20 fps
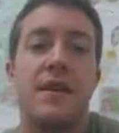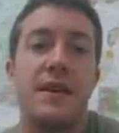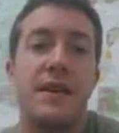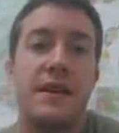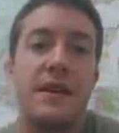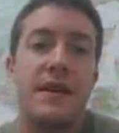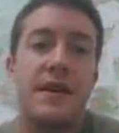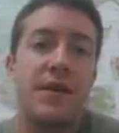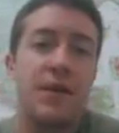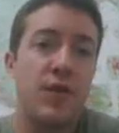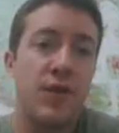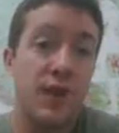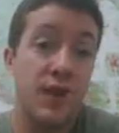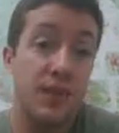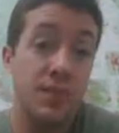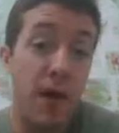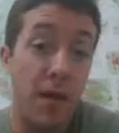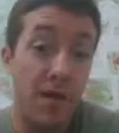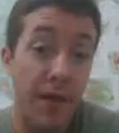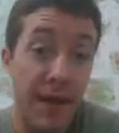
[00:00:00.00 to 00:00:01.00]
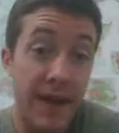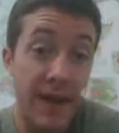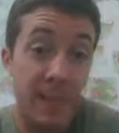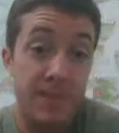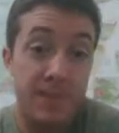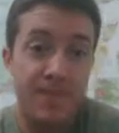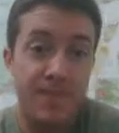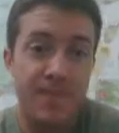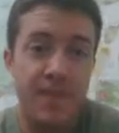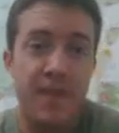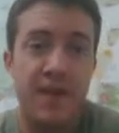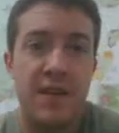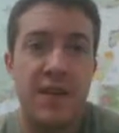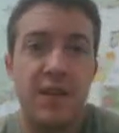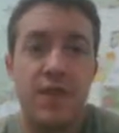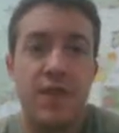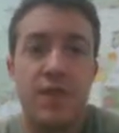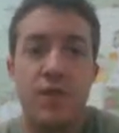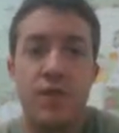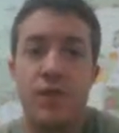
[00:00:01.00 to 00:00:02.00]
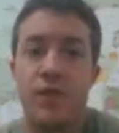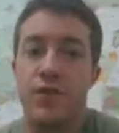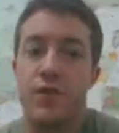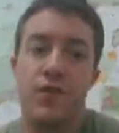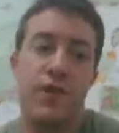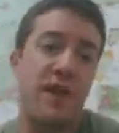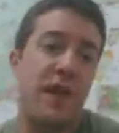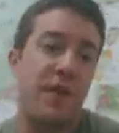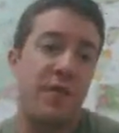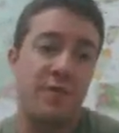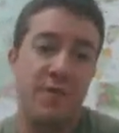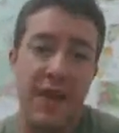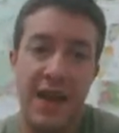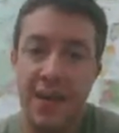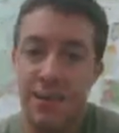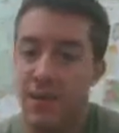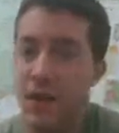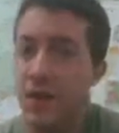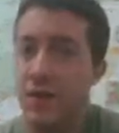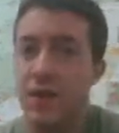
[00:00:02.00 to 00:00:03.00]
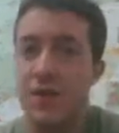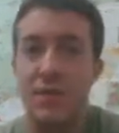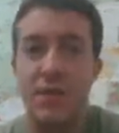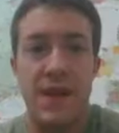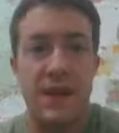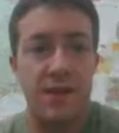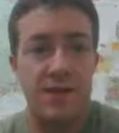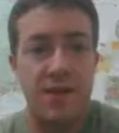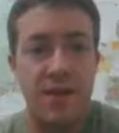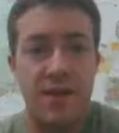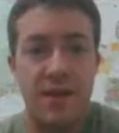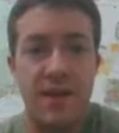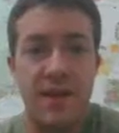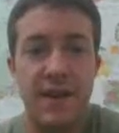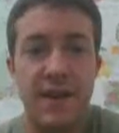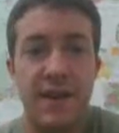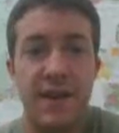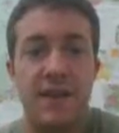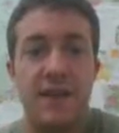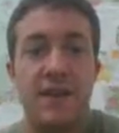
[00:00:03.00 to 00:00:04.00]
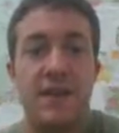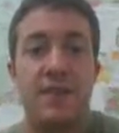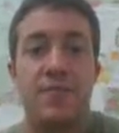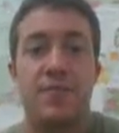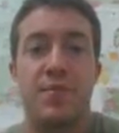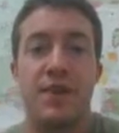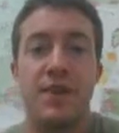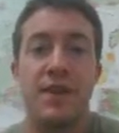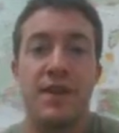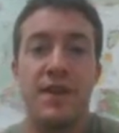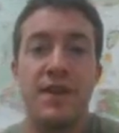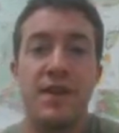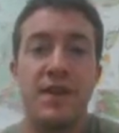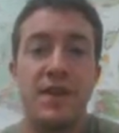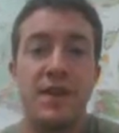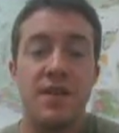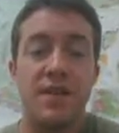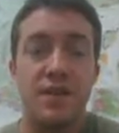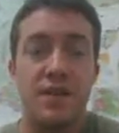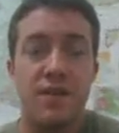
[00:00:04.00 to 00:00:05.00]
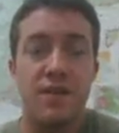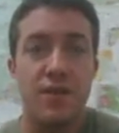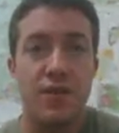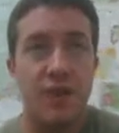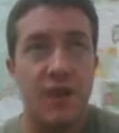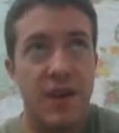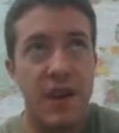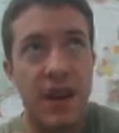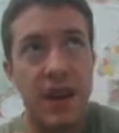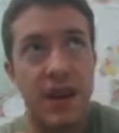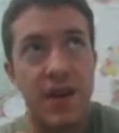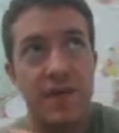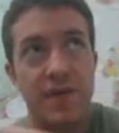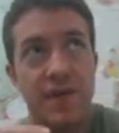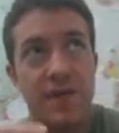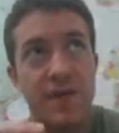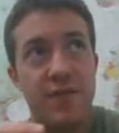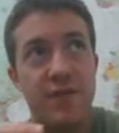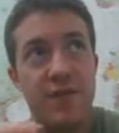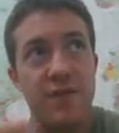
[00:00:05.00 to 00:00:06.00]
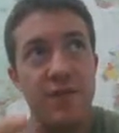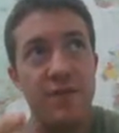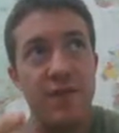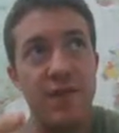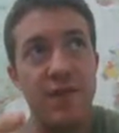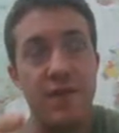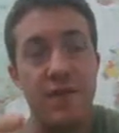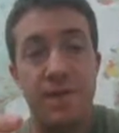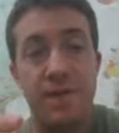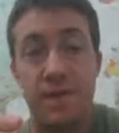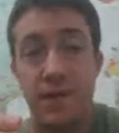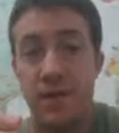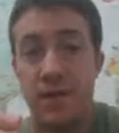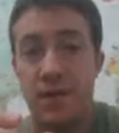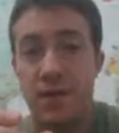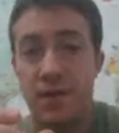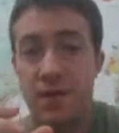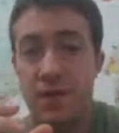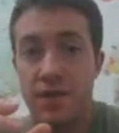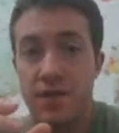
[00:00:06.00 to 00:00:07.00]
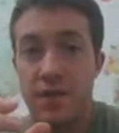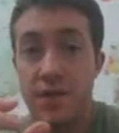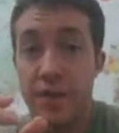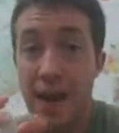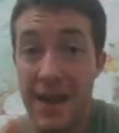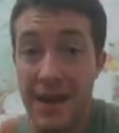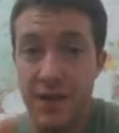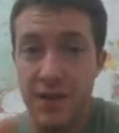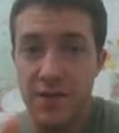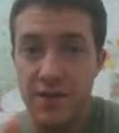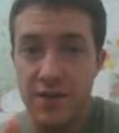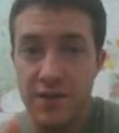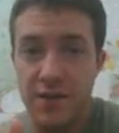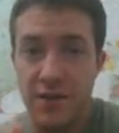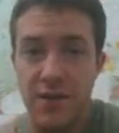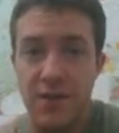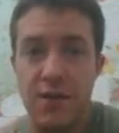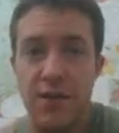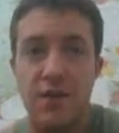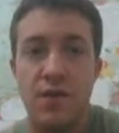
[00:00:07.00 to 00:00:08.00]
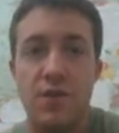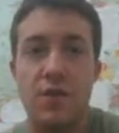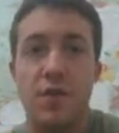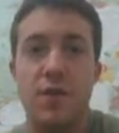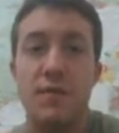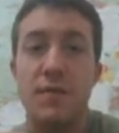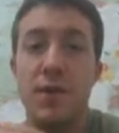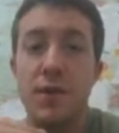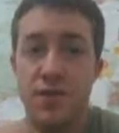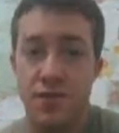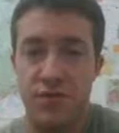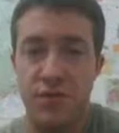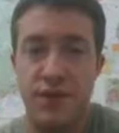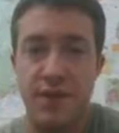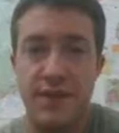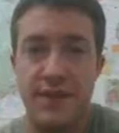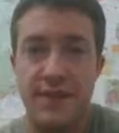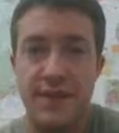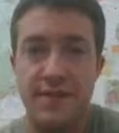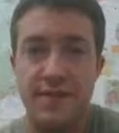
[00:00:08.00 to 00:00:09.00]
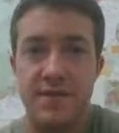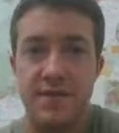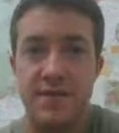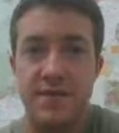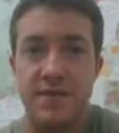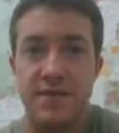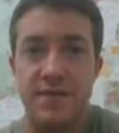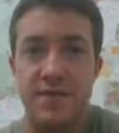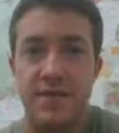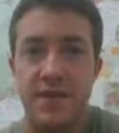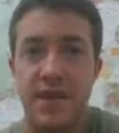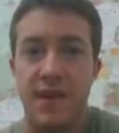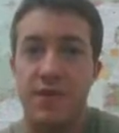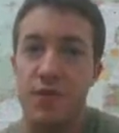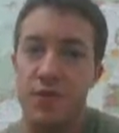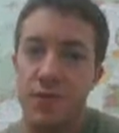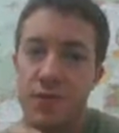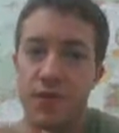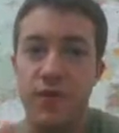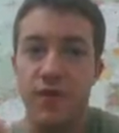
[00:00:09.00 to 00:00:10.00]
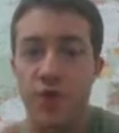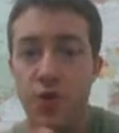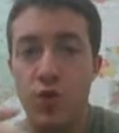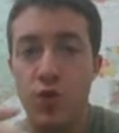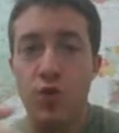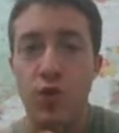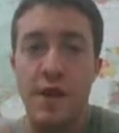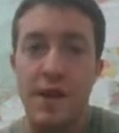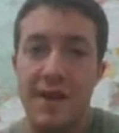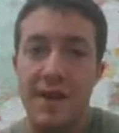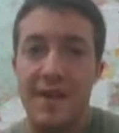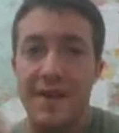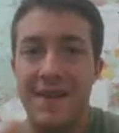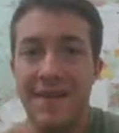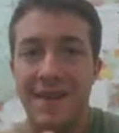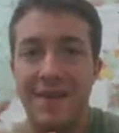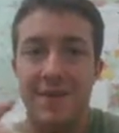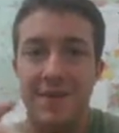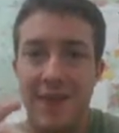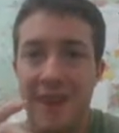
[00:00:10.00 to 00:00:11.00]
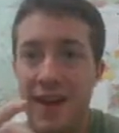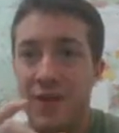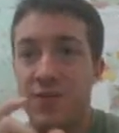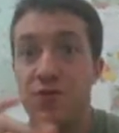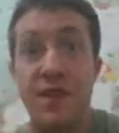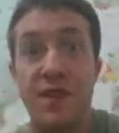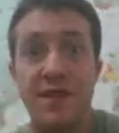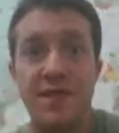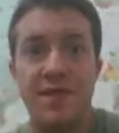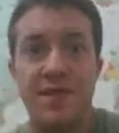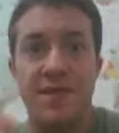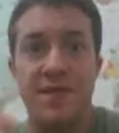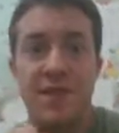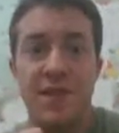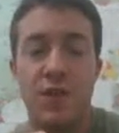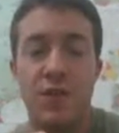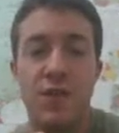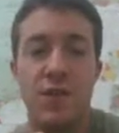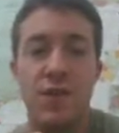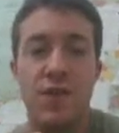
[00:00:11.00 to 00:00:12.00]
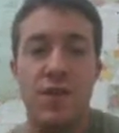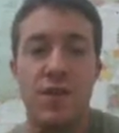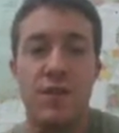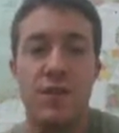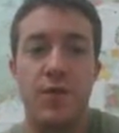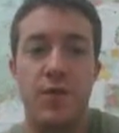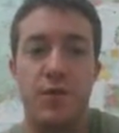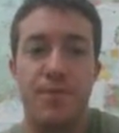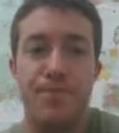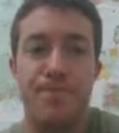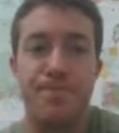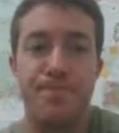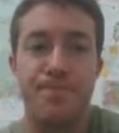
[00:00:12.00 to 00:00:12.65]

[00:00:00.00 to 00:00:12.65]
If you look at a Malbec, you're also going to have blackberry, black cherry, but here you're going to have an extra smell of tobacco or milk chocolate. Okay, those are the two kinds of extra hints that you should be looking for.